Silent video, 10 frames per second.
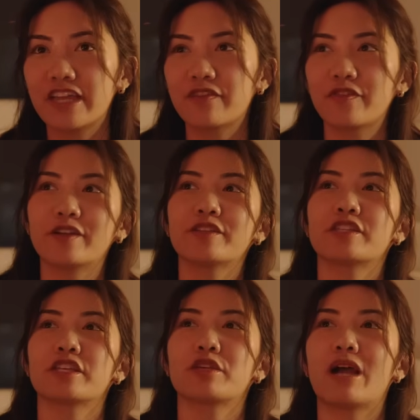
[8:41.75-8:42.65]
It feels
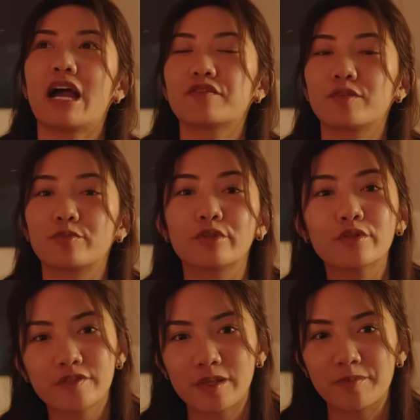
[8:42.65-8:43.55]
like you have to
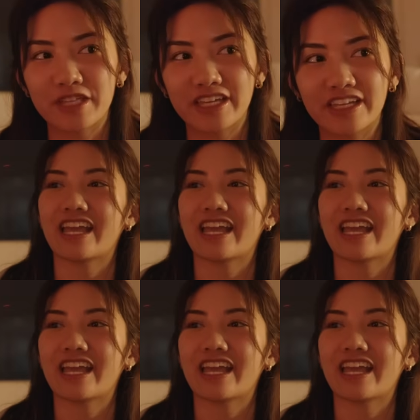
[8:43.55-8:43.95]
prove something.